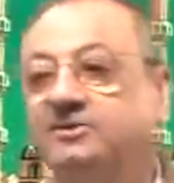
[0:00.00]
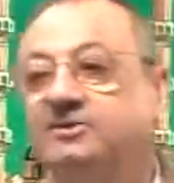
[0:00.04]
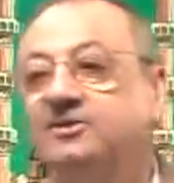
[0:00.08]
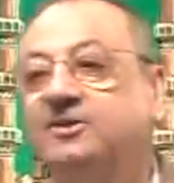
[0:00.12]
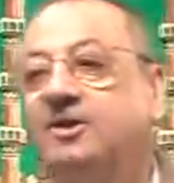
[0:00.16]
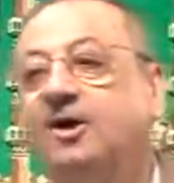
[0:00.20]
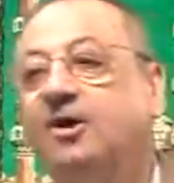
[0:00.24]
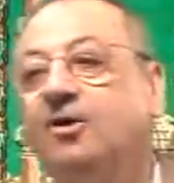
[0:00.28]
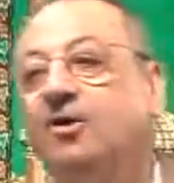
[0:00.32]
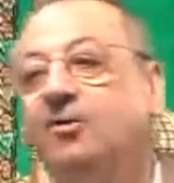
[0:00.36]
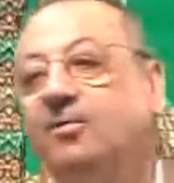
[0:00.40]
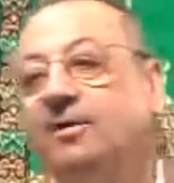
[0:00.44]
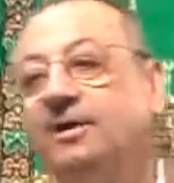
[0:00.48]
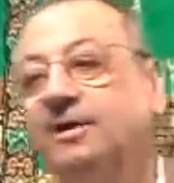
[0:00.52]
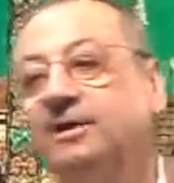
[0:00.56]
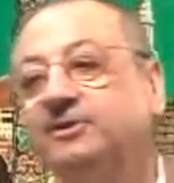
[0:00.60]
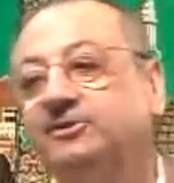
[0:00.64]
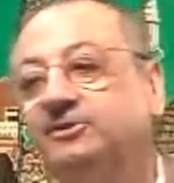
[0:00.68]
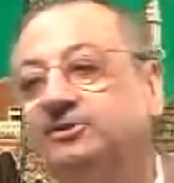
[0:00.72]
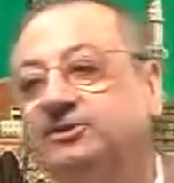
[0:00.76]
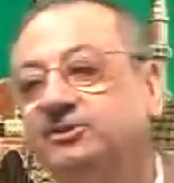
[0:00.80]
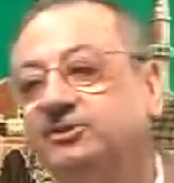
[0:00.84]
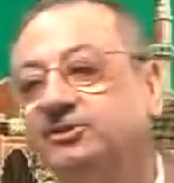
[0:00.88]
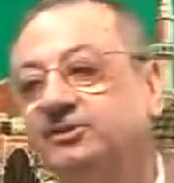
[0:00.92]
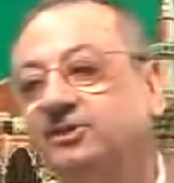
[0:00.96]
now, brothers and
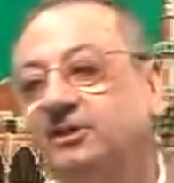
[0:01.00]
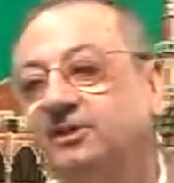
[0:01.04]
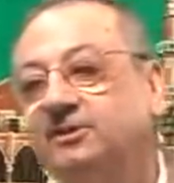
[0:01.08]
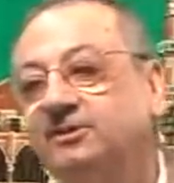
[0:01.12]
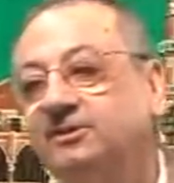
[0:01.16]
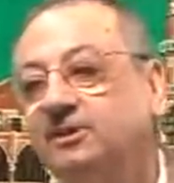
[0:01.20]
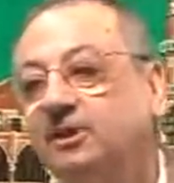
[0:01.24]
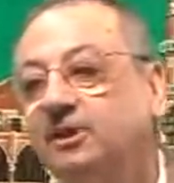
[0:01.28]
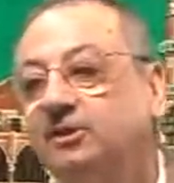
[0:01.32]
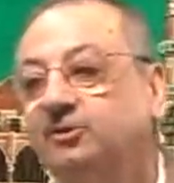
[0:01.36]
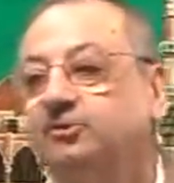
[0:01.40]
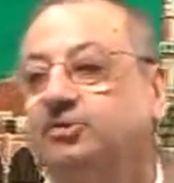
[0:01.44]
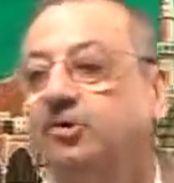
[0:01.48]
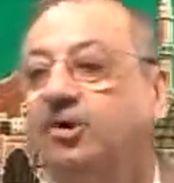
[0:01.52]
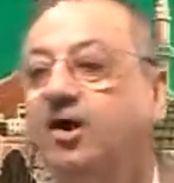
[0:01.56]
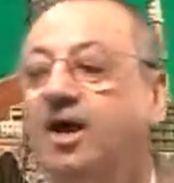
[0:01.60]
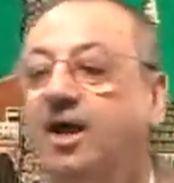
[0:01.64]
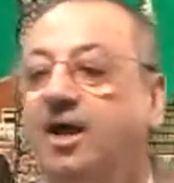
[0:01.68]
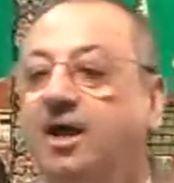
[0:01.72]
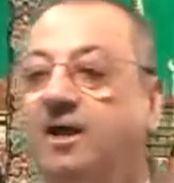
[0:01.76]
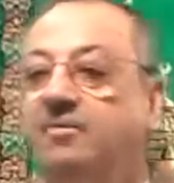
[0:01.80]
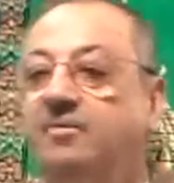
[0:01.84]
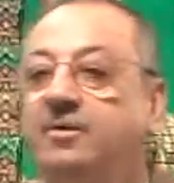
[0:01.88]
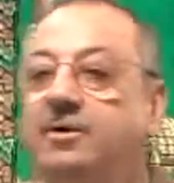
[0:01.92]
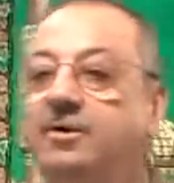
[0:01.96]
sisters? So,
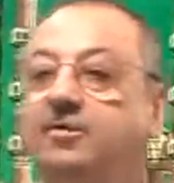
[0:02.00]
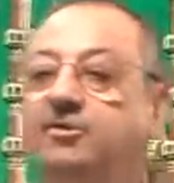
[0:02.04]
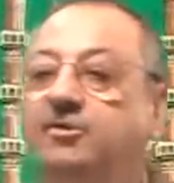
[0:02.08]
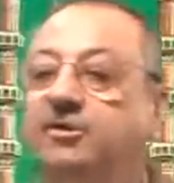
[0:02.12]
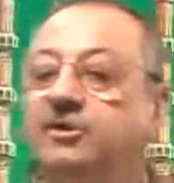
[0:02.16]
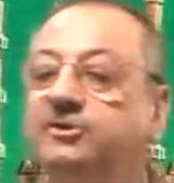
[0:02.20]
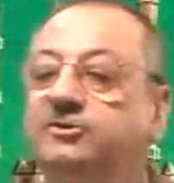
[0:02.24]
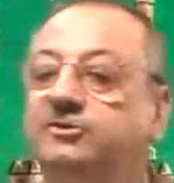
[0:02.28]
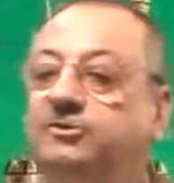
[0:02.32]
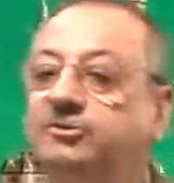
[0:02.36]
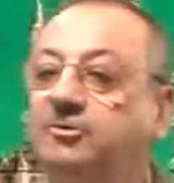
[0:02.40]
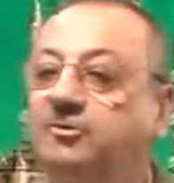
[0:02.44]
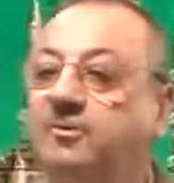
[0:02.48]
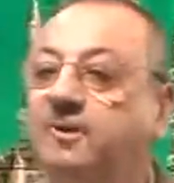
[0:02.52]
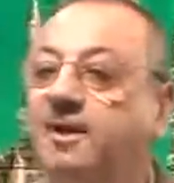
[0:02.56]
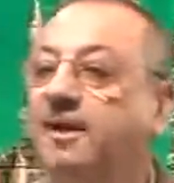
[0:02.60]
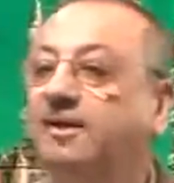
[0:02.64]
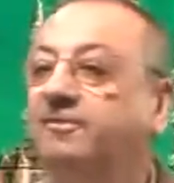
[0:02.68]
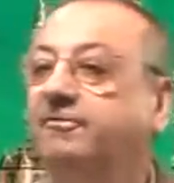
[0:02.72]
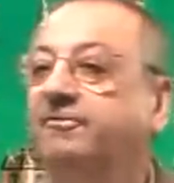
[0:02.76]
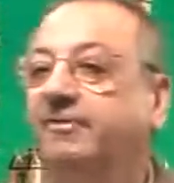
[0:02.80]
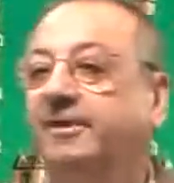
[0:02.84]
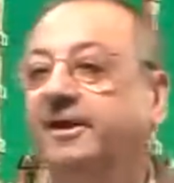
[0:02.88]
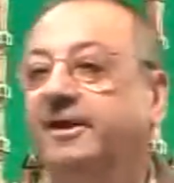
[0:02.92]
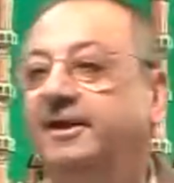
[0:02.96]
Amanu is Jumla
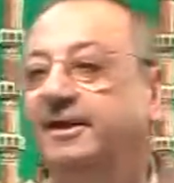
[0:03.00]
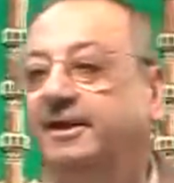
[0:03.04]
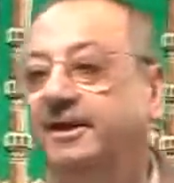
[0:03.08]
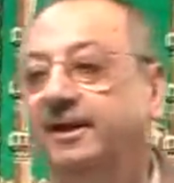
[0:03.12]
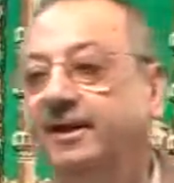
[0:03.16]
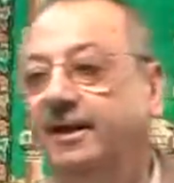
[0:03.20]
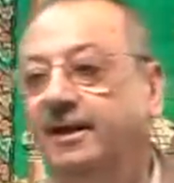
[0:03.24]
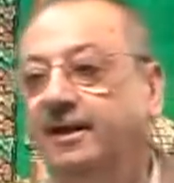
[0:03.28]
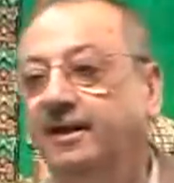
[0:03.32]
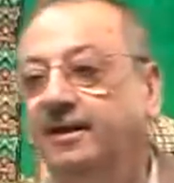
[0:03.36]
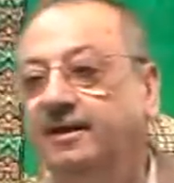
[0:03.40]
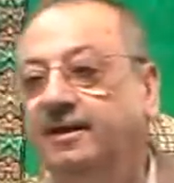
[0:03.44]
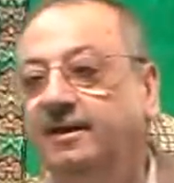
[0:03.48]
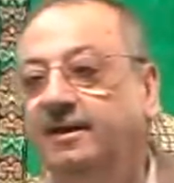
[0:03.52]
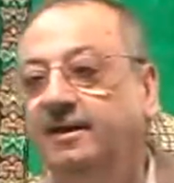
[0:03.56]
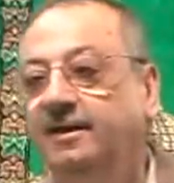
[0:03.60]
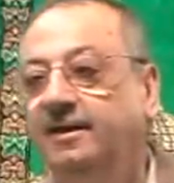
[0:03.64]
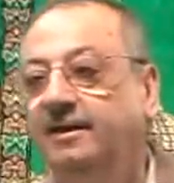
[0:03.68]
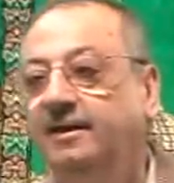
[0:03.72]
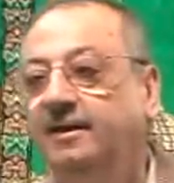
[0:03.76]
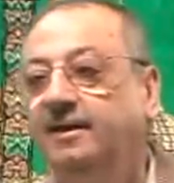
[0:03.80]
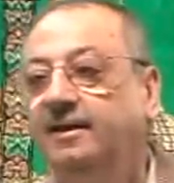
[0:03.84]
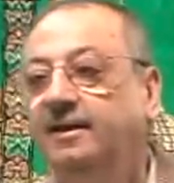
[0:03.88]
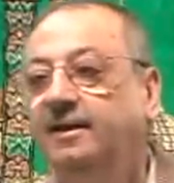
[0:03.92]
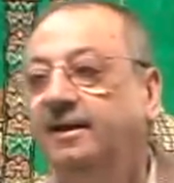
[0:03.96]
failure
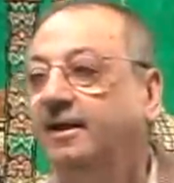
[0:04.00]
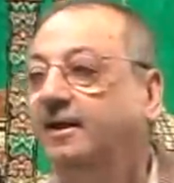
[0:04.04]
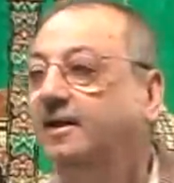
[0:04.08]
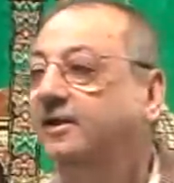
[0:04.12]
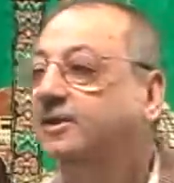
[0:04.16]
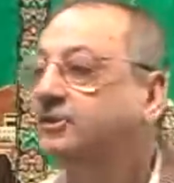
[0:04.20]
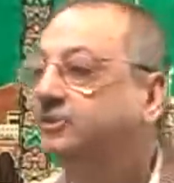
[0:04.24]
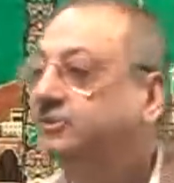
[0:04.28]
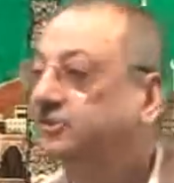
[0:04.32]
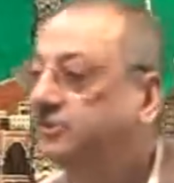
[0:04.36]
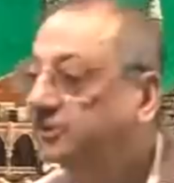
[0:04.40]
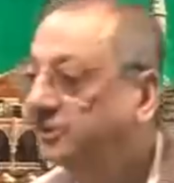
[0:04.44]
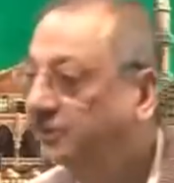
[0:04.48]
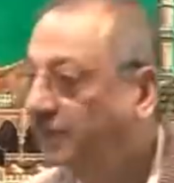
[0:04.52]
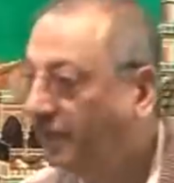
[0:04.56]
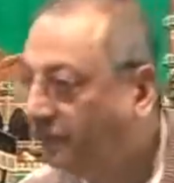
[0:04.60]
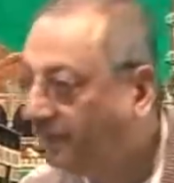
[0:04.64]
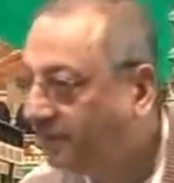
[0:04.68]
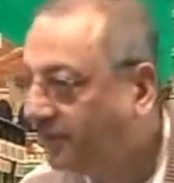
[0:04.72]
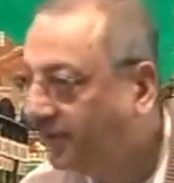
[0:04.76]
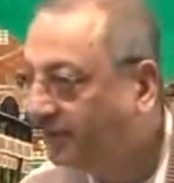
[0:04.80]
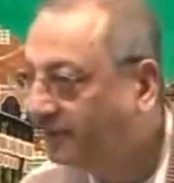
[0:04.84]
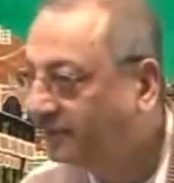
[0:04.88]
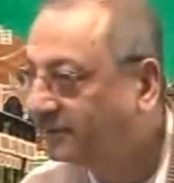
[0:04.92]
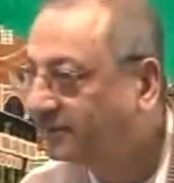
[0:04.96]
uh, coming
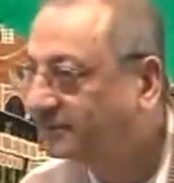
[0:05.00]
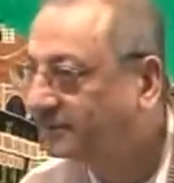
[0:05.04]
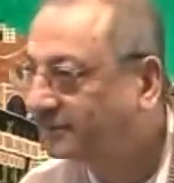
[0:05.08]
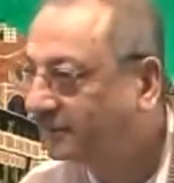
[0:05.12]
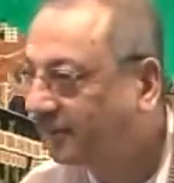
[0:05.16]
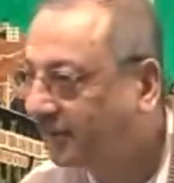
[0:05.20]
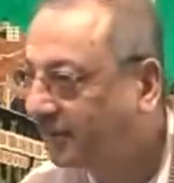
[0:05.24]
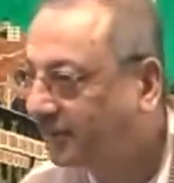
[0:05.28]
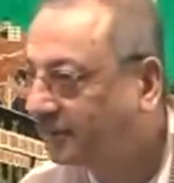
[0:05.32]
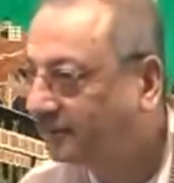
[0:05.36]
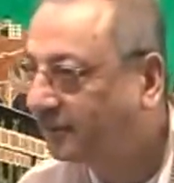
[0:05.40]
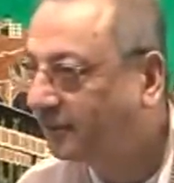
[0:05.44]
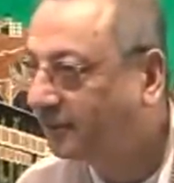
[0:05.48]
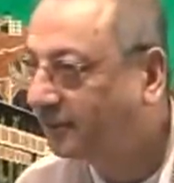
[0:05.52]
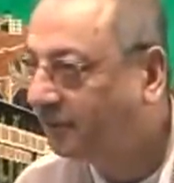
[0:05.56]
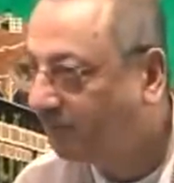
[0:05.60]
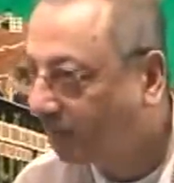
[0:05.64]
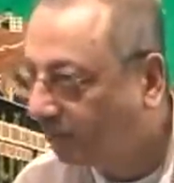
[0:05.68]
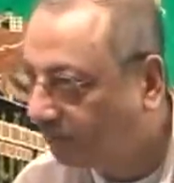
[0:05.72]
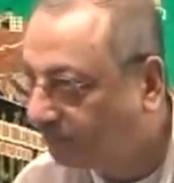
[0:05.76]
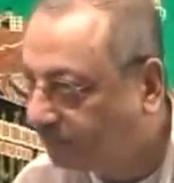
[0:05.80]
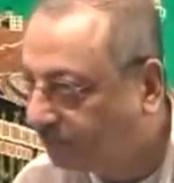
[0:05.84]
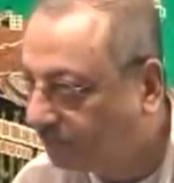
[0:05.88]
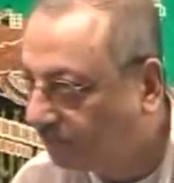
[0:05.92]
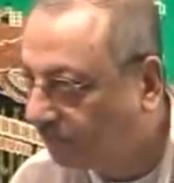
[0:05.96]
as a Silatul
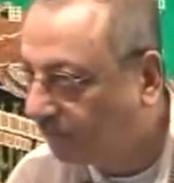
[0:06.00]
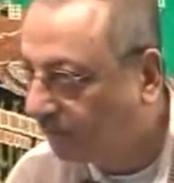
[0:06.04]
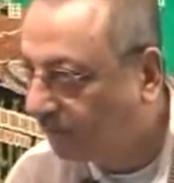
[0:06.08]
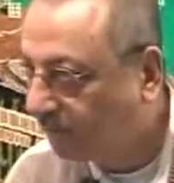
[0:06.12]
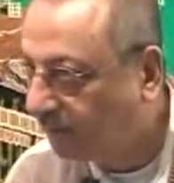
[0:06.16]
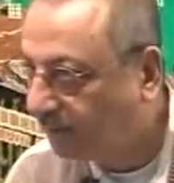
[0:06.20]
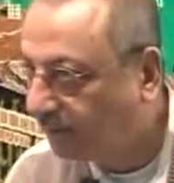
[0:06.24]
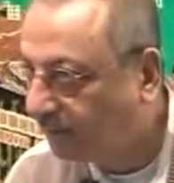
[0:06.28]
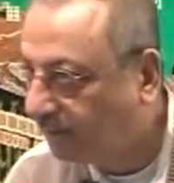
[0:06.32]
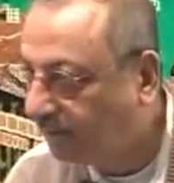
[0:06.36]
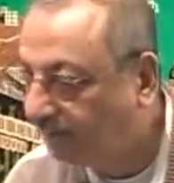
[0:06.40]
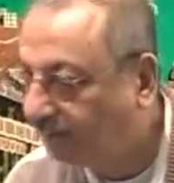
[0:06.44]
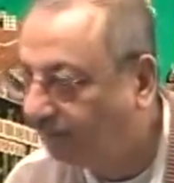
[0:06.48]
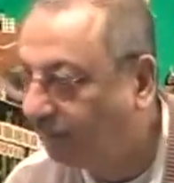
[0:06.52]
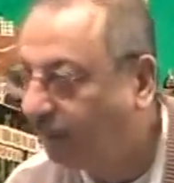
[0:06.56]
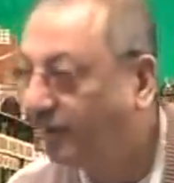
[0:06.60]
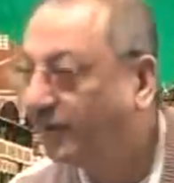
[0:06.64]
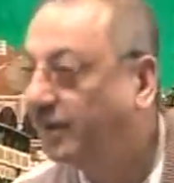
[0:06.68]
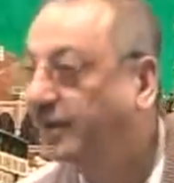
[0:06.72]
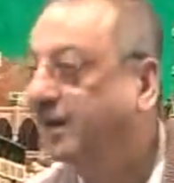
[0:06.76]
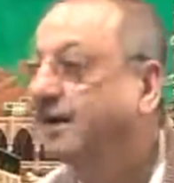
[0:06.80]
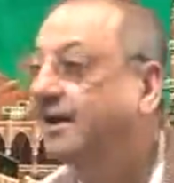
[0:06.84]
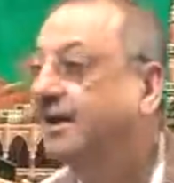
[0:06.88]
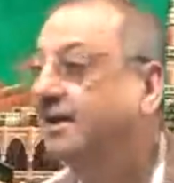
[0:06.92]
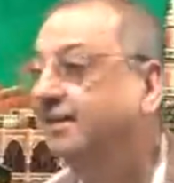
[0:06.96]
Mausul uh, for
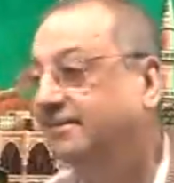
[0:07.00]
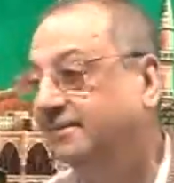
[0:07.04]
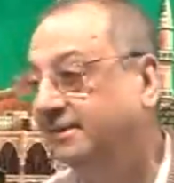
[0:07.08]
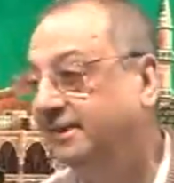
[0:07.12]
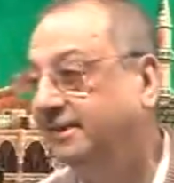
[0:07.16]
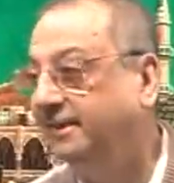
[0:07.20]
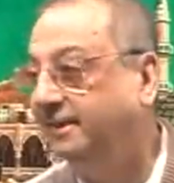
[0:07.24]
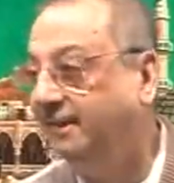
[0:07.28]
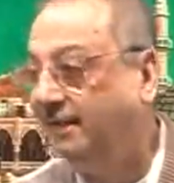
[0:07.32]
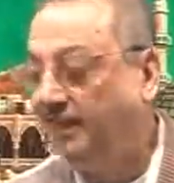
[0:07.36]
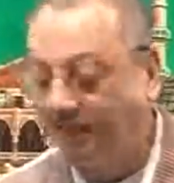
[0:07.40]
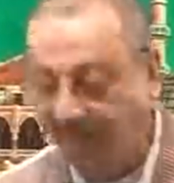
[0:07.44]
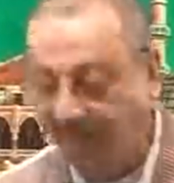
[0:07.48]
Allazina.